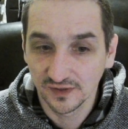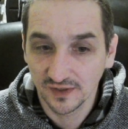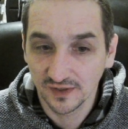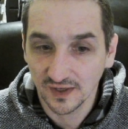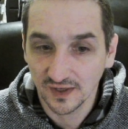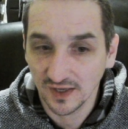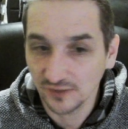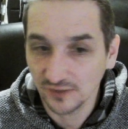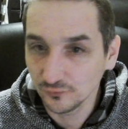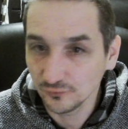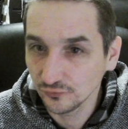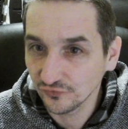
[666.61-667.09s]

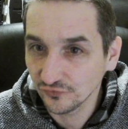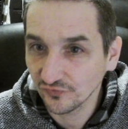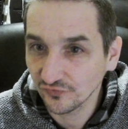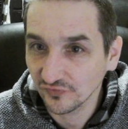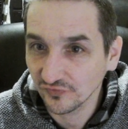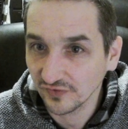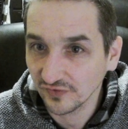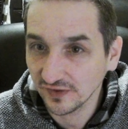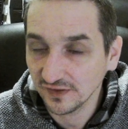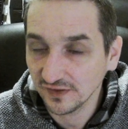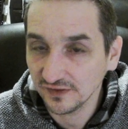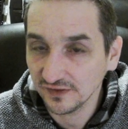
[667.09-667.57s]
I would
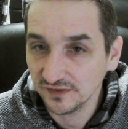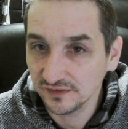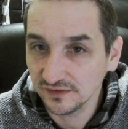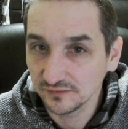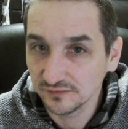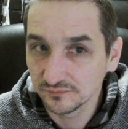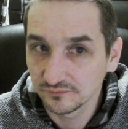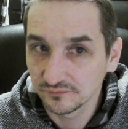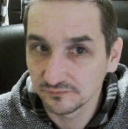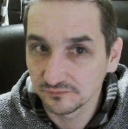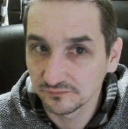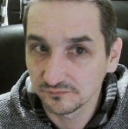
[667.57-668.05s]
say
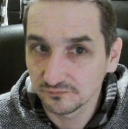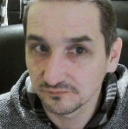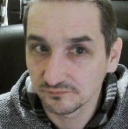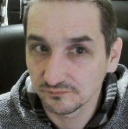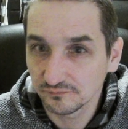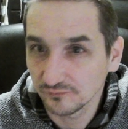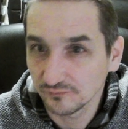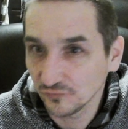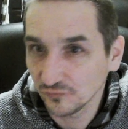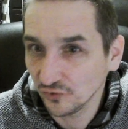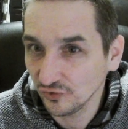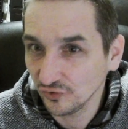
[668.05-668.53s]

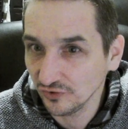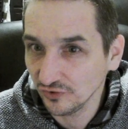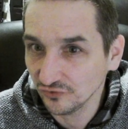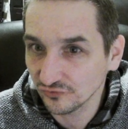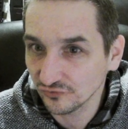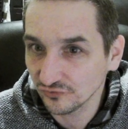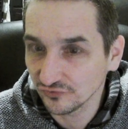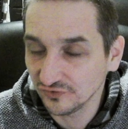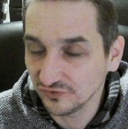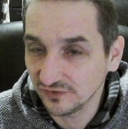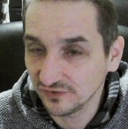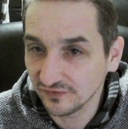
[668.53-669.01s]
you need
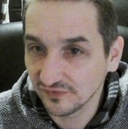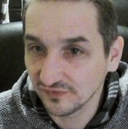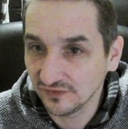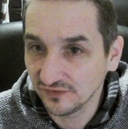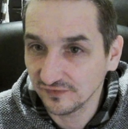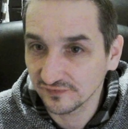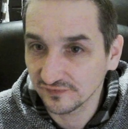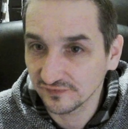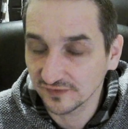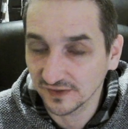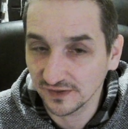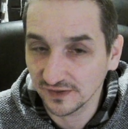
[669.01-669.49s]
to
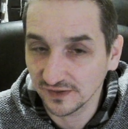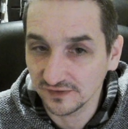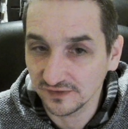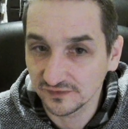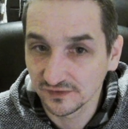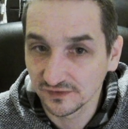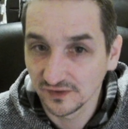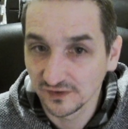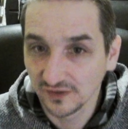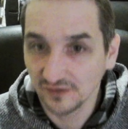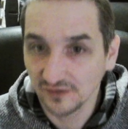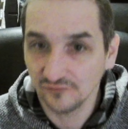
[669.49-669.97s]
decide
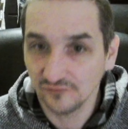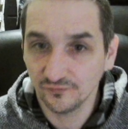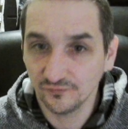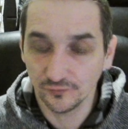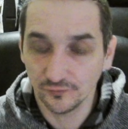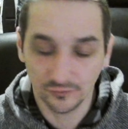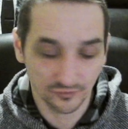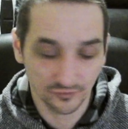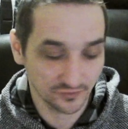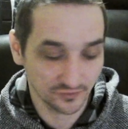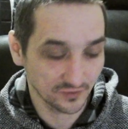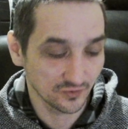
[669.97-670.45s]
if you
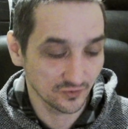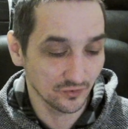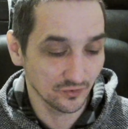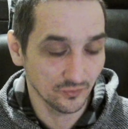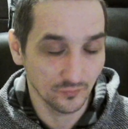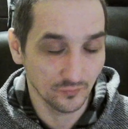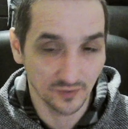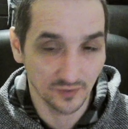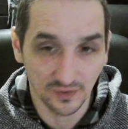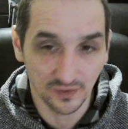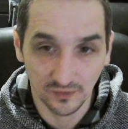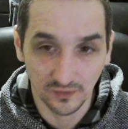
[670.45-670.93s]
want to
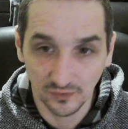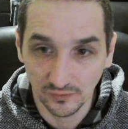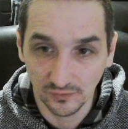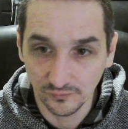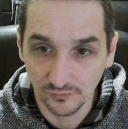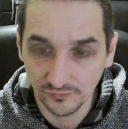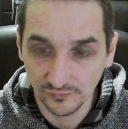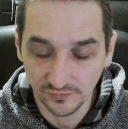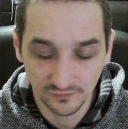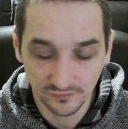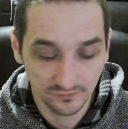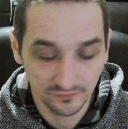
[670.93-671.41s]
go
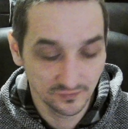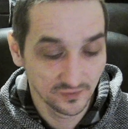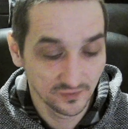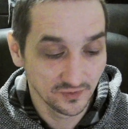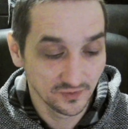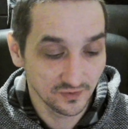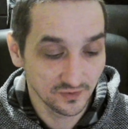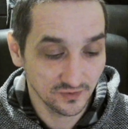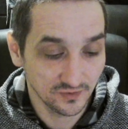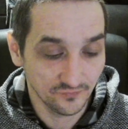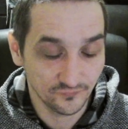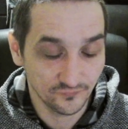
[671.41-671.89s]
alone,
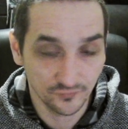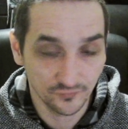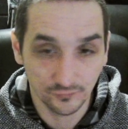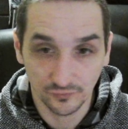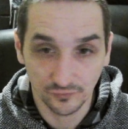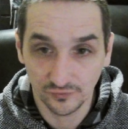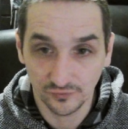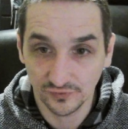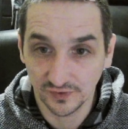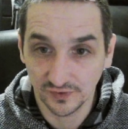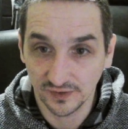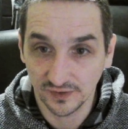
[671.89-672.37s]
if you
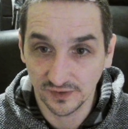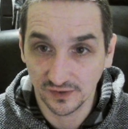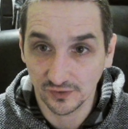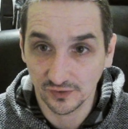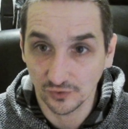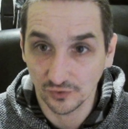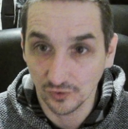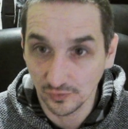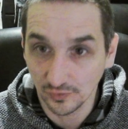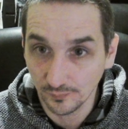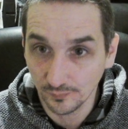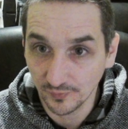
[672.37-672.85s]
want to
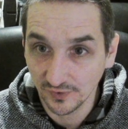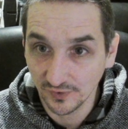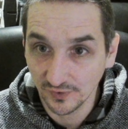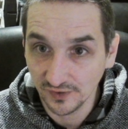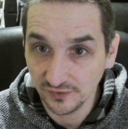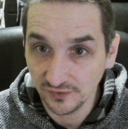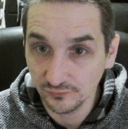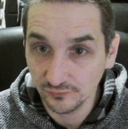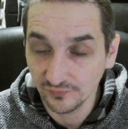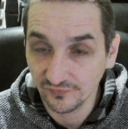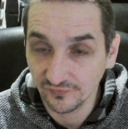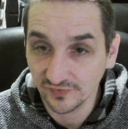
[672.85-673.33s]

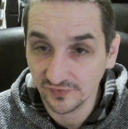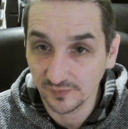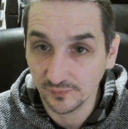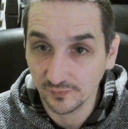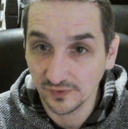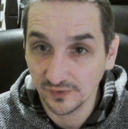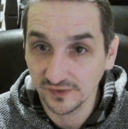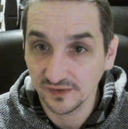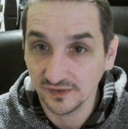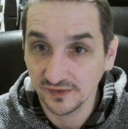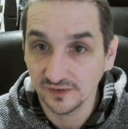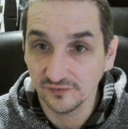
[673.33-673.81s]
cooperate with
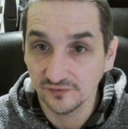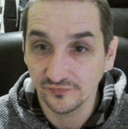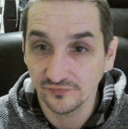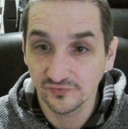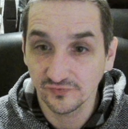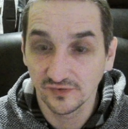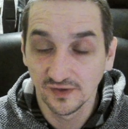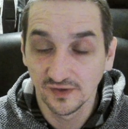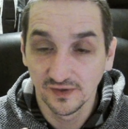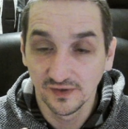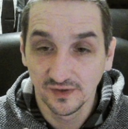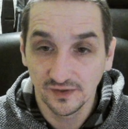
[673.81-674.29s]
someone else,
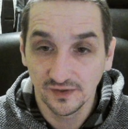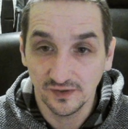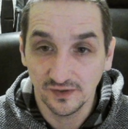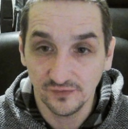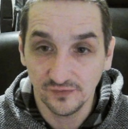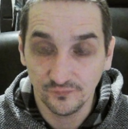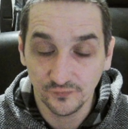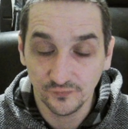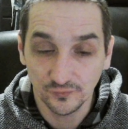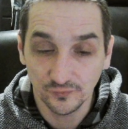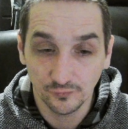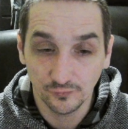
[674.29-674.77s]

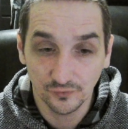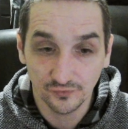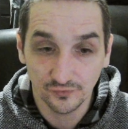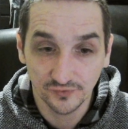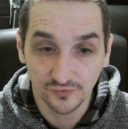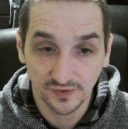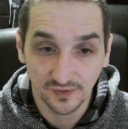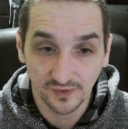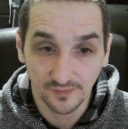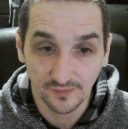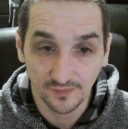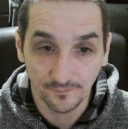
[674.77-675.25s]
if you want
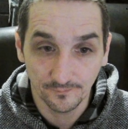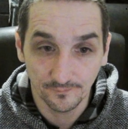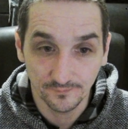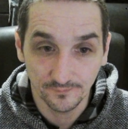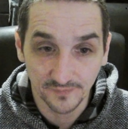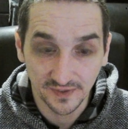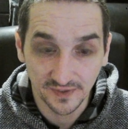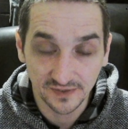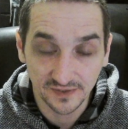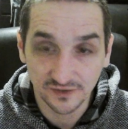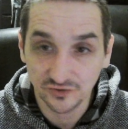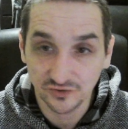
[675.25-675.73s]
to
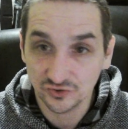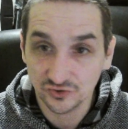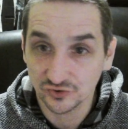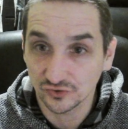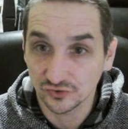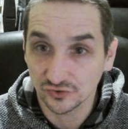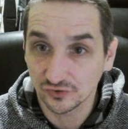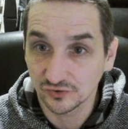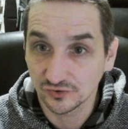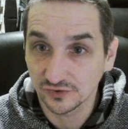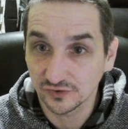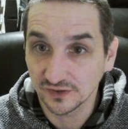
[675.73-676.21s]
make
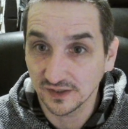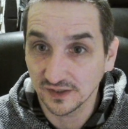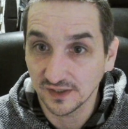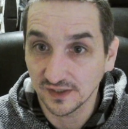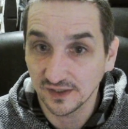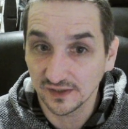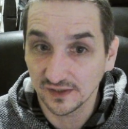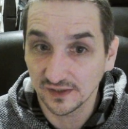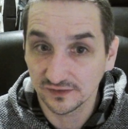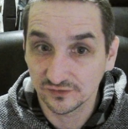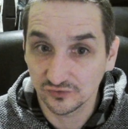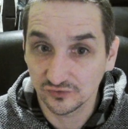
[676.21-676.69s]
sure
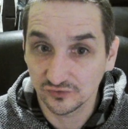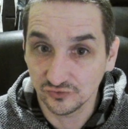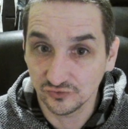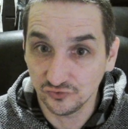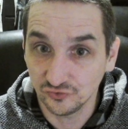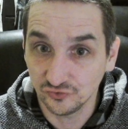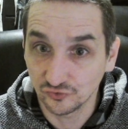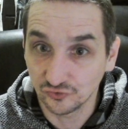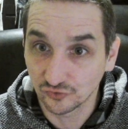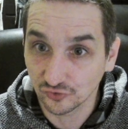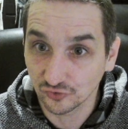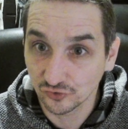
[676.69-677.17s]
that
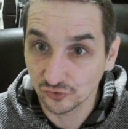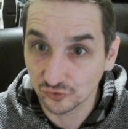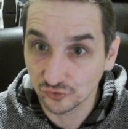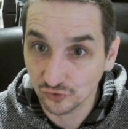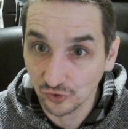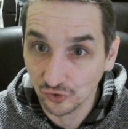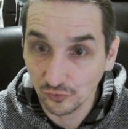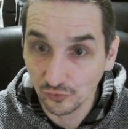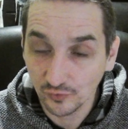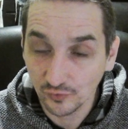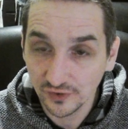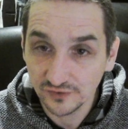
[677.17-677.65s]
you're
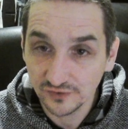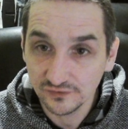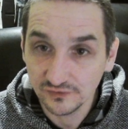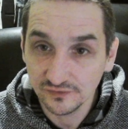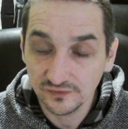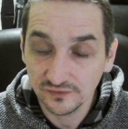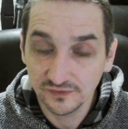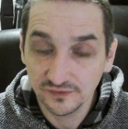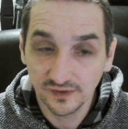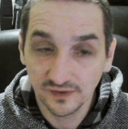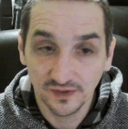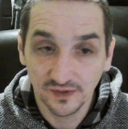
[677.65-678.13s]
growing
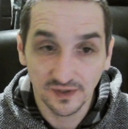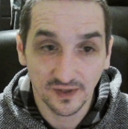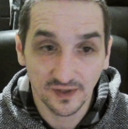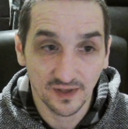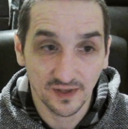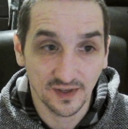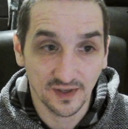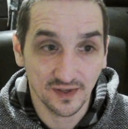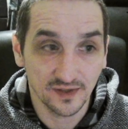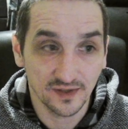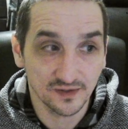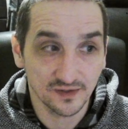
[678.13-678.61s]

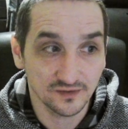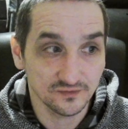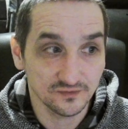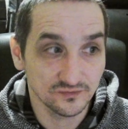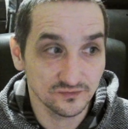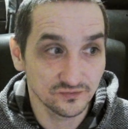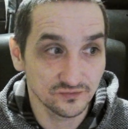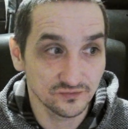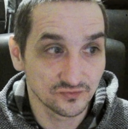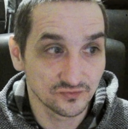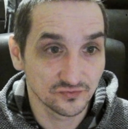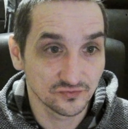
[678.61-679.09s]

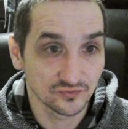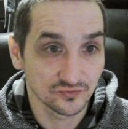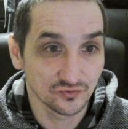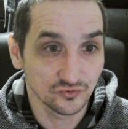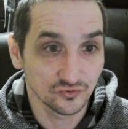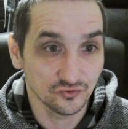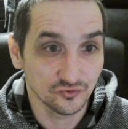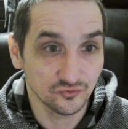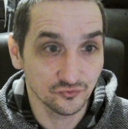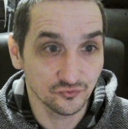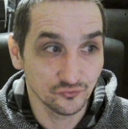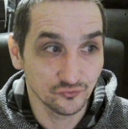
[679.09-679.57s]
and
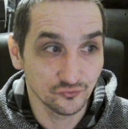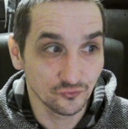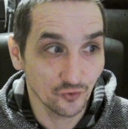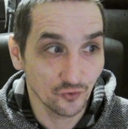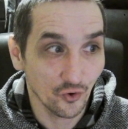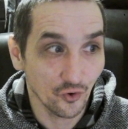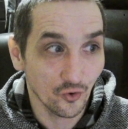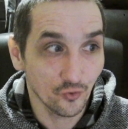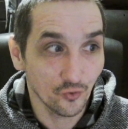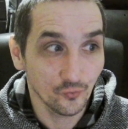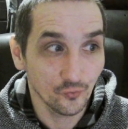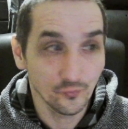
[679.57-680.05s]
you
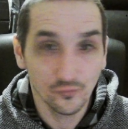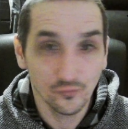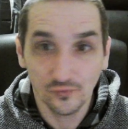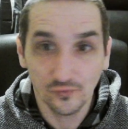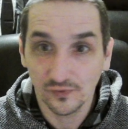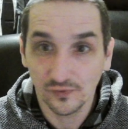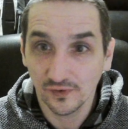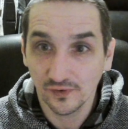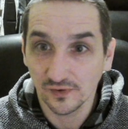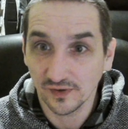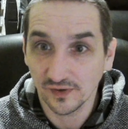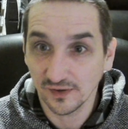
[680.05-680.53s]
know
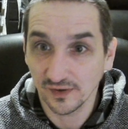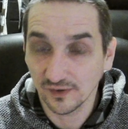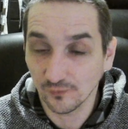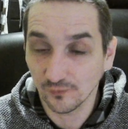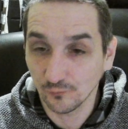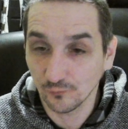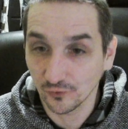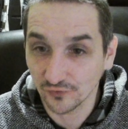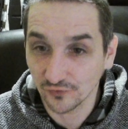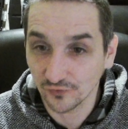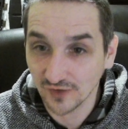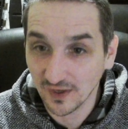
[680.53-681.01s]

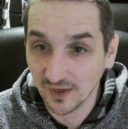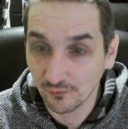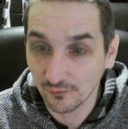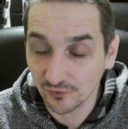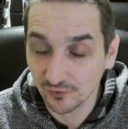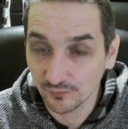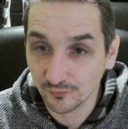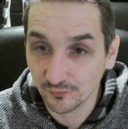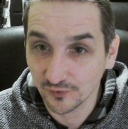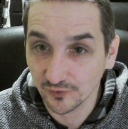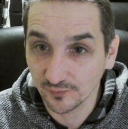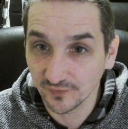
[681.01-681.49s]
what our
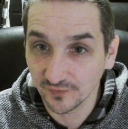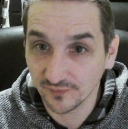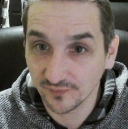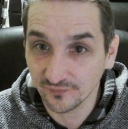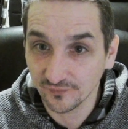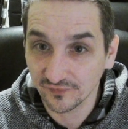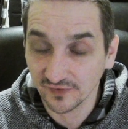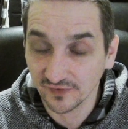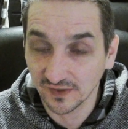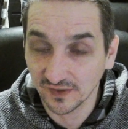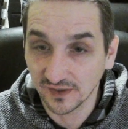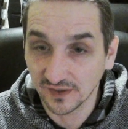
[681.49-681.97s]

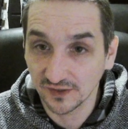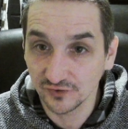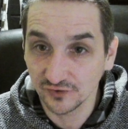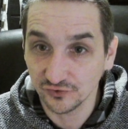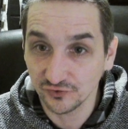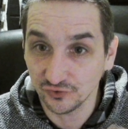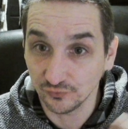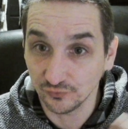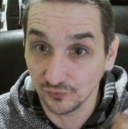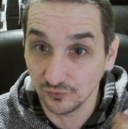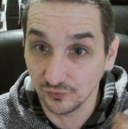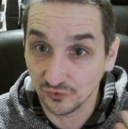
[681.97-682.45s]
problems are,
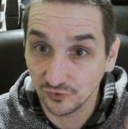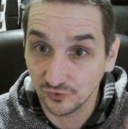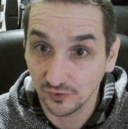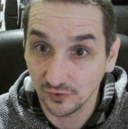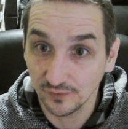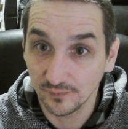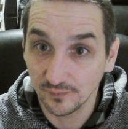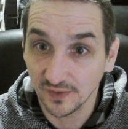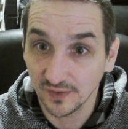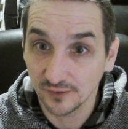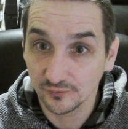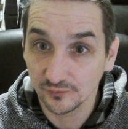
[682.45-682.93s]
you will know
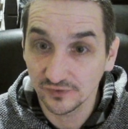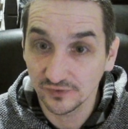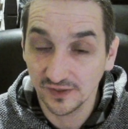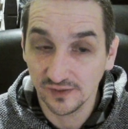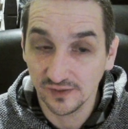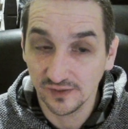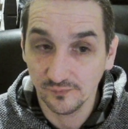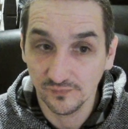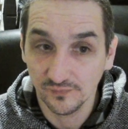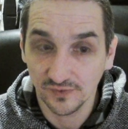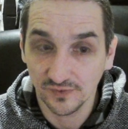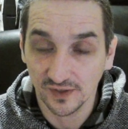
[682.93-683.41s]
about
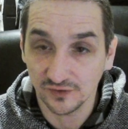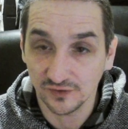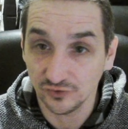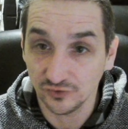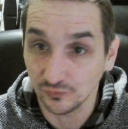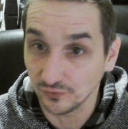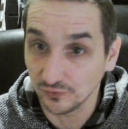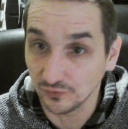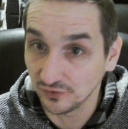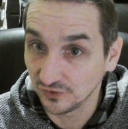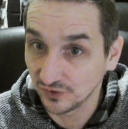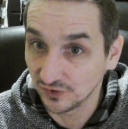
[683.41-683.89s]
them and you
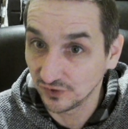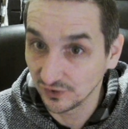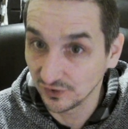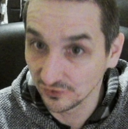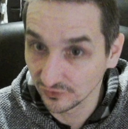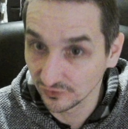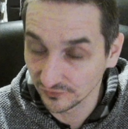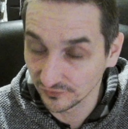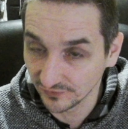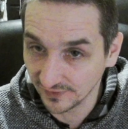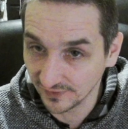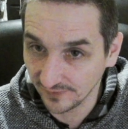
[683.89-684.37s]
will learn
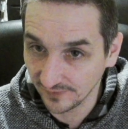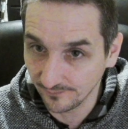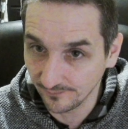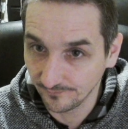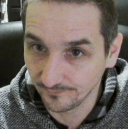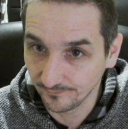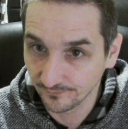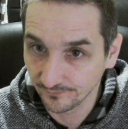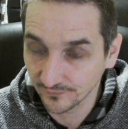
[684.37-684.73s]
on them.